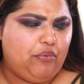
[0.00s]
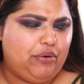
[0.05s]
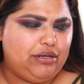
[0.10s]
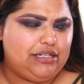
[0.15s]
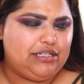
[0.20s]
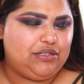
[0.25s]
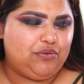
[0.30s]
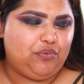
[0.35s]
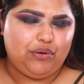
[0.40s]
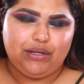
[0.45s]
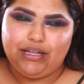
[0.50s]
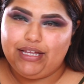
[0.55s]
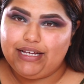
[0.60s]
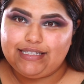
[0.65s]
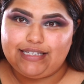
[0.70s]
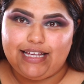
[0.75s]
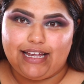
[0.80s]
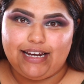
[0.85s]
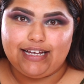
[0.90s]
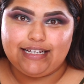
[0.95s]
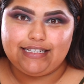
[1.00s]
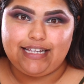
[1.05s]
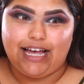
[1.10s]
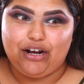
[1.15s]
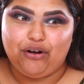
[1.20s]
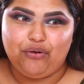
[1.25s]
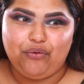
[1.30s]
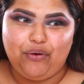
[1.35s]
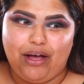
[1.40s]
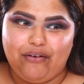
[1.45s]
which is really exciting because I
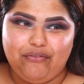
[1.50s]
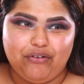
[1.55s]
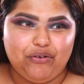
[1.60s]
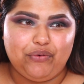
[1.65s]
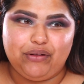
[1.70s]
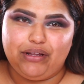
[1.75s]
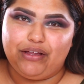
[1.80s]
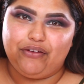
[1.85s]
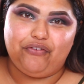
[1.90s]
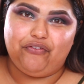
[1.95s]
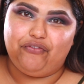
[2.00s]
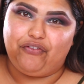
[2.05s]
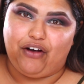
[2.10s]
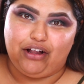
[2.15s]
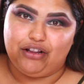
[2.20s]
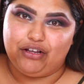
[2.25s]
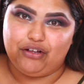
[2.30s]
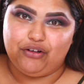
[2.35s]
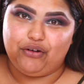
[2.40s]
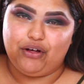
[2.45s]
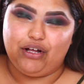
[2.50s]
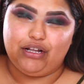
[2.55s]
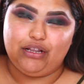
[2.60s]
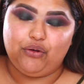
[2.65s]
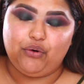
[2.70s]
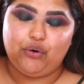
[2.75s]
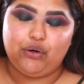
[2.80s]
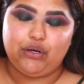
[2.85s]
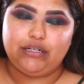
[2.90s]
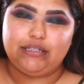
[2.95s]
don't ever really follow
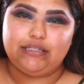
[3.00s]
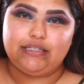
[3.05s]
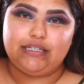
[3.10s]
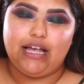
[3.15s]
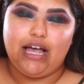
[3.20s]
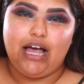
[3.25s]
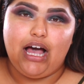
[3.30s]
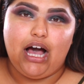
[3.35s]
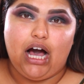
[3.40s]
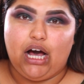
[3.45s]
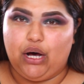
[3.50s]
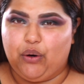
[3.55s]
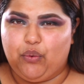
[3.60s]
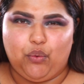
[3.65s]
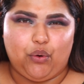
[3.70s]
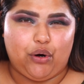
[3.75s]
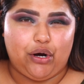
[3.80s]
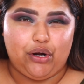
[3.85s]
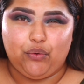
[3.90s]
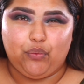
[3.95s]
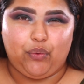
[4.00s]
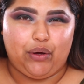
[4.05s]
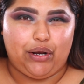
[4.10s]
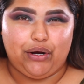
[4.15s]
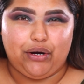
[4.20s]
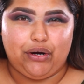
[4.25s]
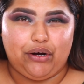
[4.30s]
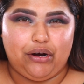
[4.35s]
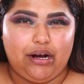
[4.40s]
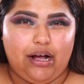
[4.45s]
Allure's award
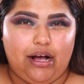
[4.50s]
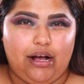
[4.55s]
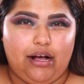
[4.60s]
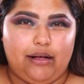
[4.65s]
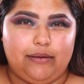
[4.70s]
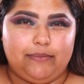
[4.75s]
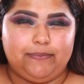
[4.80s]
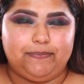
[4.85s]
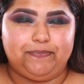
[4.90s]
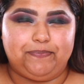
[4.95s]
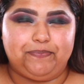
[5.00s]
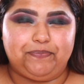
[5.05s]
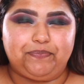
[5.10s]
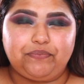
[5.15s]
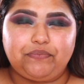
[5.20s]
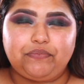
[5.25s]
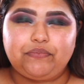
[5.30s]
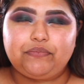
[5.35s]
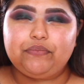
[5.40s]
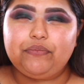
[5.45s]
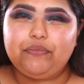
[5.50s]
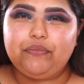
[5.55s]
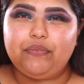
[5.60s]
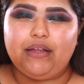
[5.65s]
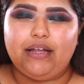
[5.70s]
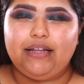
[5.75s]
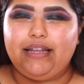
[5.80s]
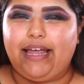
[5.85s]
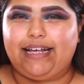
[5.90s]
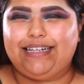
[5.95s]
winner um,
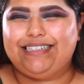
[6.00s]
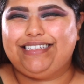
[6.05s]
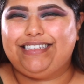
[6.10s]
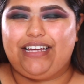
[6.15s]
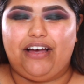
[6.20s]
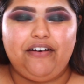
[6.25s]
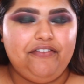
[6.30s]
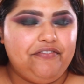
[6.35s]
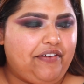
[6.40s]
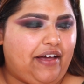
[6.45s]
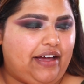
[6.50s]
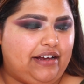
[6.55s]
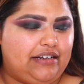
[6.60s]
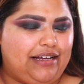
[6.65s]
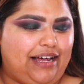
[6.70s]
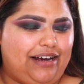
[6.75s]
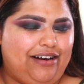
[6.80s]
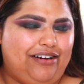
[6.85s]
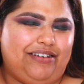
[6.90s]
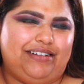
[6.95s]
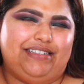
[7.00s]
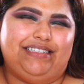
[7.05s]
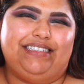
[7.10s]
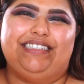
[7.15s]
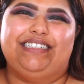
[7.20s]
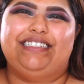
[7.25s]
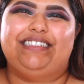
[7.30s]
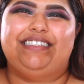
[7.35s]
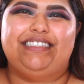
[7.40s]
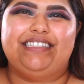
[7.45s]
like stuff. I, I don't know,
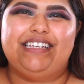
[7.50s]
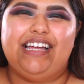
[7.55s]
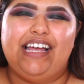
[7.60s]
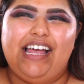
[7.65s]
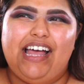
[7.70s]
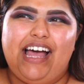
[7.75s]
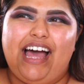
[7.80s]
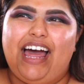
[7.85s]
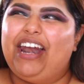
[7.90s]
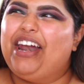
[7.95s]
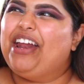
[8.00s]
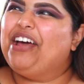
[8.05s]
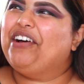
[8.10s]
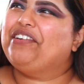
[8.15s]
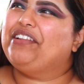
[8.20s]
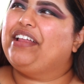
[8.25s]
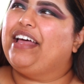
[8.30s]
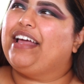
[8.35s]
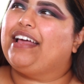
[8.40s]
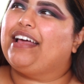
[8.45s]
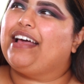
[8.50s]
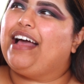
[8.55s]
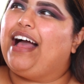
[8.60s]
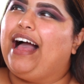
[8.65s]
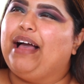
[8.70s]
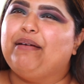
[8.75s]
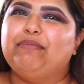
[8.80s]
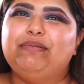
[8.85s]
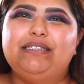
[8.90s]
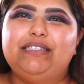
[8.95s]
just don't know. Like
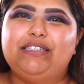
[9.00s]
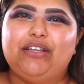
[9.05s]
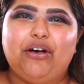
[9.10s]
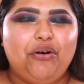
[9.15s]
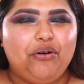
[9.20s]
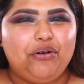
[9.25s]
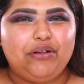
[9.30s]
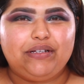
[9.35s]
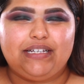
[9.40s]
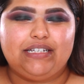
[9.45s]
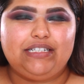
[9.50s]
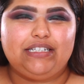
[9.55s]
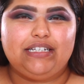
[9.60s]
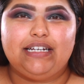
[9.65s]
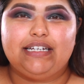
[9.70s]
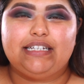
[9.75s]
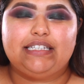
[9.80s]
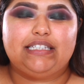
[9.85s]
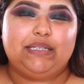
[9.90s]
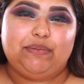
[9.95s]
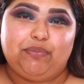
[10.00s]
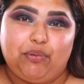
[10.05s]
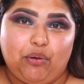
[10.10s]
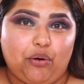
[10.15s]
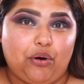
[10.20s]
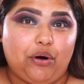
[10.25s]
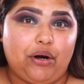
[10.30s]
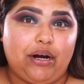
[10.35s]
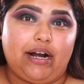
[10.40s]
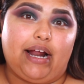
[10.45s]
I'm so such an
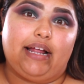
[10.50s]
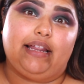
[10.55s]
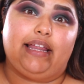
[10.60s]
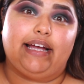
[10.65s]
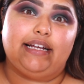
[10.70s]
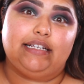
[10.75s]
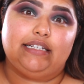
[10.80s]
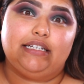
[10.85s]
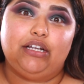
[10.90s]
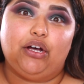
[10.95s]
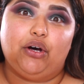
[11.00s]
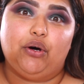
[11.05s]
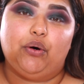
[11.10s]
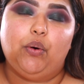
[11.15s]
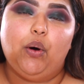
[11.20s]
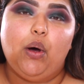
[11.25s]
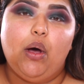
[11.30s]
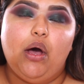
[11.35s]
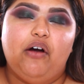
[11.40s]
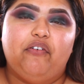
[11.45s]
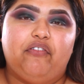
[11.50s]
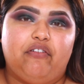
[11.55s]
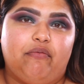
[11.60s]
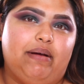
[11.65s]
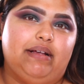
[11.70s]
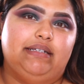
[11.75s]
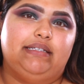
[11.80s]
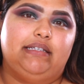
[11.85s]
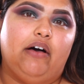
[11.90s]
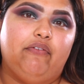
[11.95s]
explorer and I like to know for
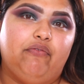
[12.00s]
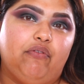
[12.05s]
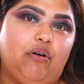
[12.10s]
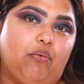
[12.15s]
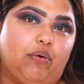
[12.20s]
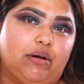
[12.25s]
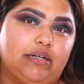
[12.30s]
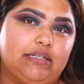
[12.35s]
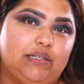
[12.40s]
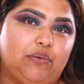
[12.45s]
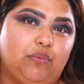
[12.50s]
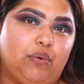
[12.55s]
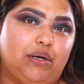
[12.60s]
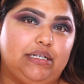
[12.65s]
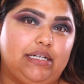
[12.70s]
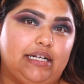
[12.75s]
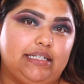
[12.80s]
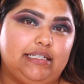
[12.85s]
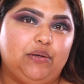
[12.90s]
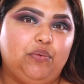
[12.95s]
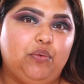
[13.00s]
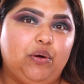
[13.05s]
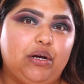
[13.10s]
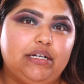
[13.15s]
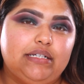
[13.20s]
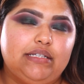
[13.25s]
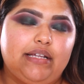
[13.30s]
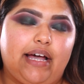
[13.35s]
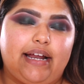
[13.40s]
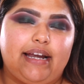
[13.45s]
myself what works and what doesn't
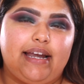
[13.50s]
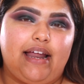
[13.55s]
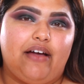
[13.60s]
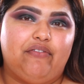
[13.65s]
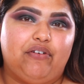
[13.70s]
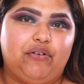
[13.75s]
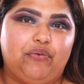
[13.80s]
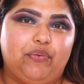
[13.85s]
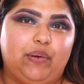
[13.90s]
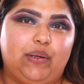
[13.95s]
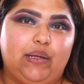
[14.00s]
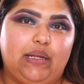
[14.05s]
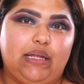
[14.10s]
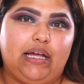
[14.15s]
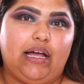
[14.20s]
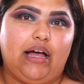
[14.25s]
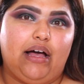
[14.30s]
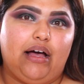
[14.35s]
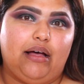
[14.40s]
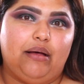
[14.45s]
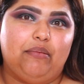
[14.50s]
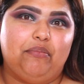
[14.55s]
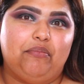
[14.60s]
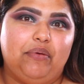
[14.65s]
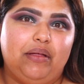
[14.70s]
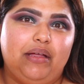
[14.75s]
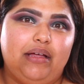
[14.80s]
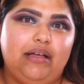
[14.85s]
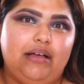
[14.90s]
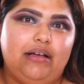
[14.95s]
work. So I never really um